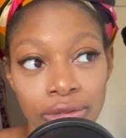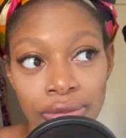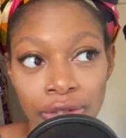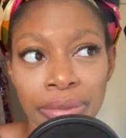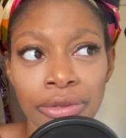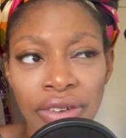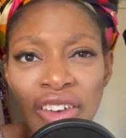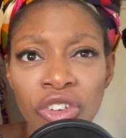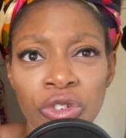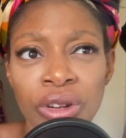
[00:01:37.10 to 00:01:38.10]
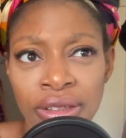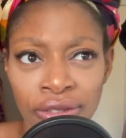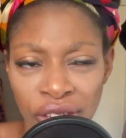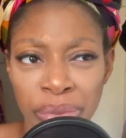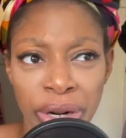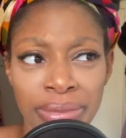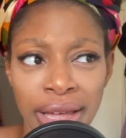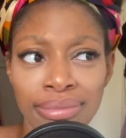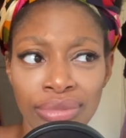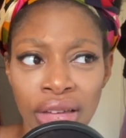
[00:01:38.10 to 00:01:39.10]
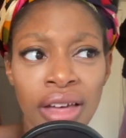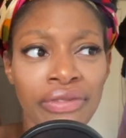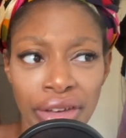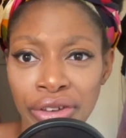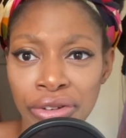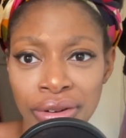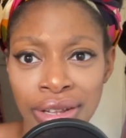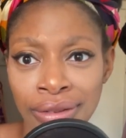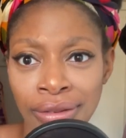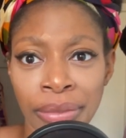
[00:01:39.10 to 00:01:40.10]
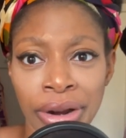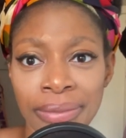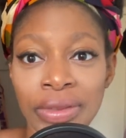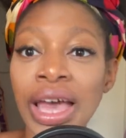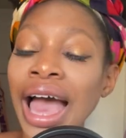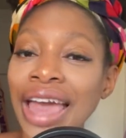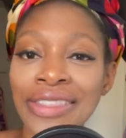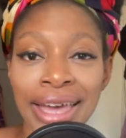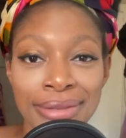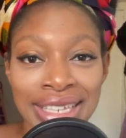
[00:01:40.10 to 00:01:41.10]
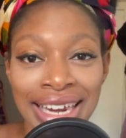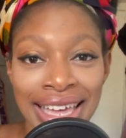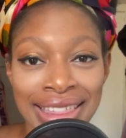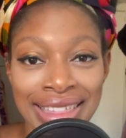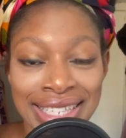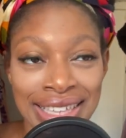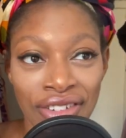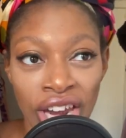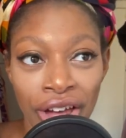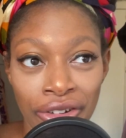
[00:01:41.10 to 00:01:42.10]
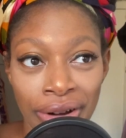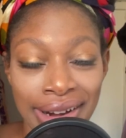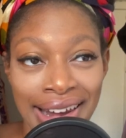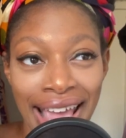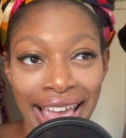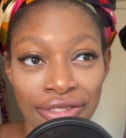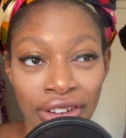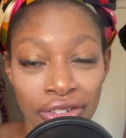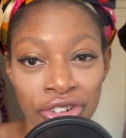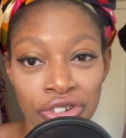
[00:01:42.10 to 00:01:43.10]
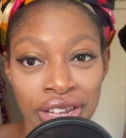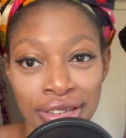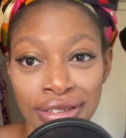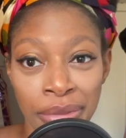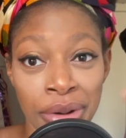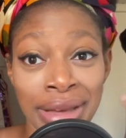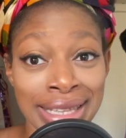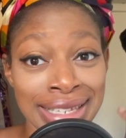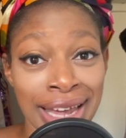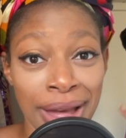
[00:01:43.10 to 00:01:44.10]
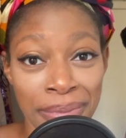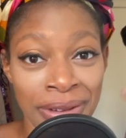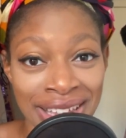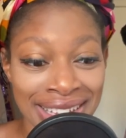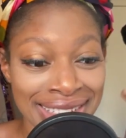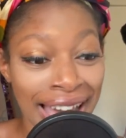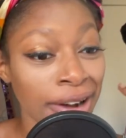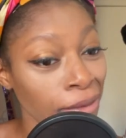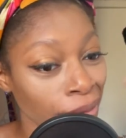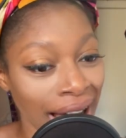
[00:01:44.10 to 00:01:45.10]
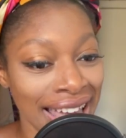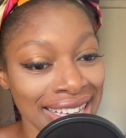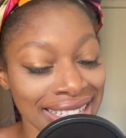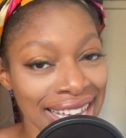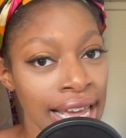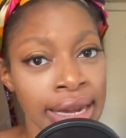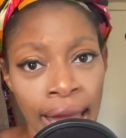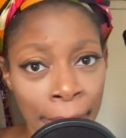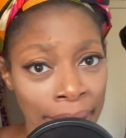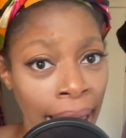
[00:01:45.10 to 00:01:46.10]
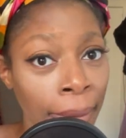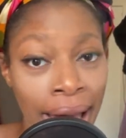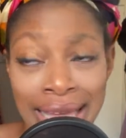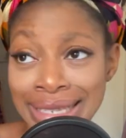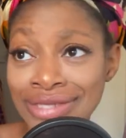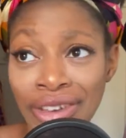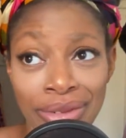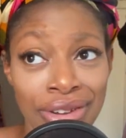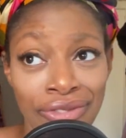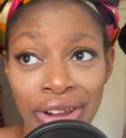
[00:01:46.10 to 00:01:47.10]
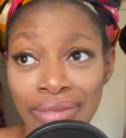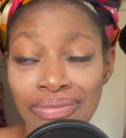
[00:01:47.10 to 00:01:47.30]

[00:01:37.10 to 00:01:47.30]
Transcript: From 500 Days of Summer, not the 500 Days of Summer. I think I was getting the 700 and 500 Days of Summer mixed up title-wise. Not plot-wise, because they were different.